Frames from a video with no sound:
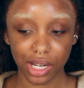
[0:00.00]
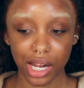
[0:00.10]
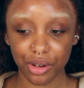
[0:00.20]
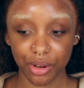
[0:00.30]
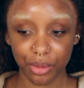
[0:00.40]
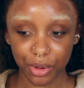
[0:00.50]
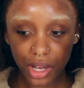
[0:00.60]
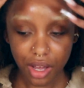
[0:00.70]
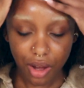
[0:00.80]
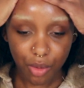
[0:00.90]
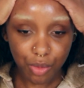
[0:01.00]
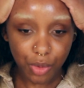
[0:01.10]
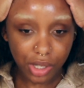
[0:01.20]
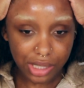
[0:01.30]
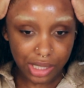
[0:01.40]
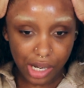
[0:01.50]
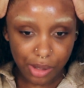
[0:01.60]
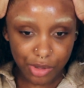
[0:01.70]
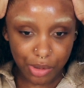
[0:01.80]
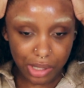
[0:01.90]
I don't know what style
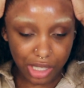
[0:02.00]
I'm doing.